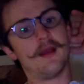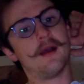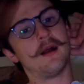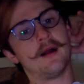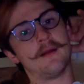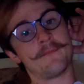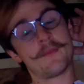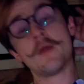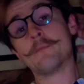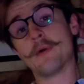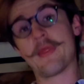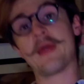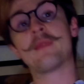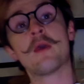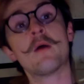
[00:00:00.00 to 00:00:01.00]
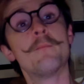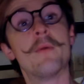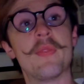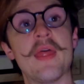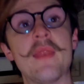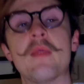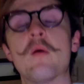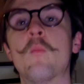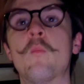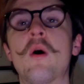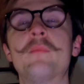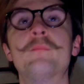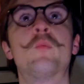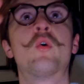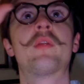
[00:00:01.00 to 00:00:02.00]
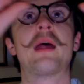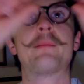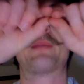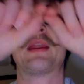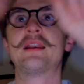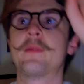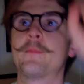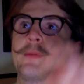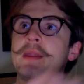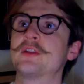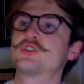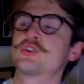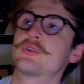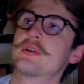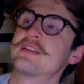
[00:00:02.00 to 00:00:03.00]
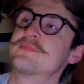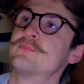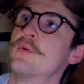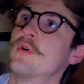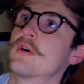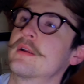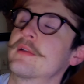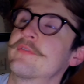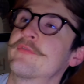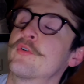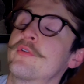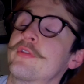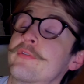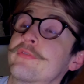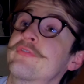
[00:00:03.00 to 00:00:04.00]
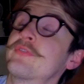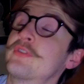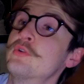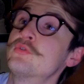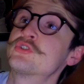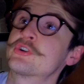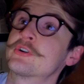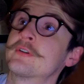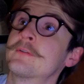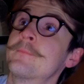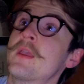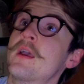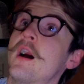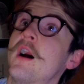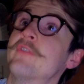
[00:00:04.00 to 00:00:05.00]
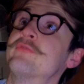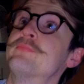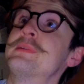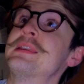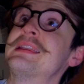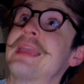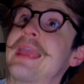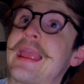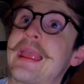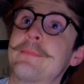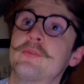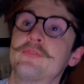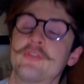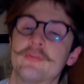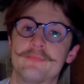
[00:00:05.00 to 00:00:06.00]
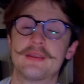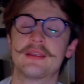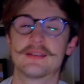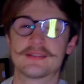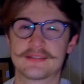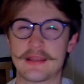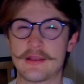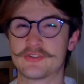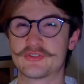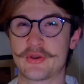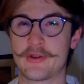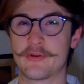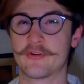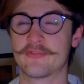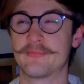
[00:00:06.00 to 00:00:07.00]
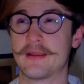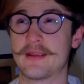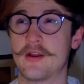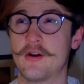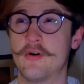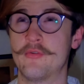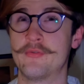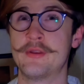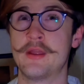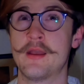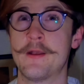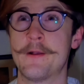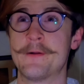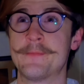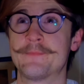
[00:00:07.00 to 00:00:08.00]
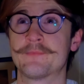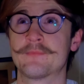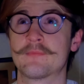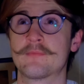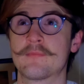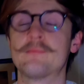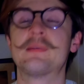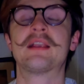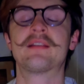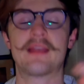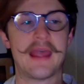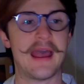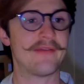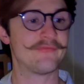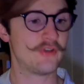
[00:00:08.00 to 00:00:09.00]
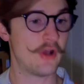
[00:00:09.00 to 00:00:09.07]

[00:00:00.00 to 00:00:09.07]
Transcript: Um, but then, but then, what more that painted the picture is more for the future of being able to be a sales trainer of my own, because I have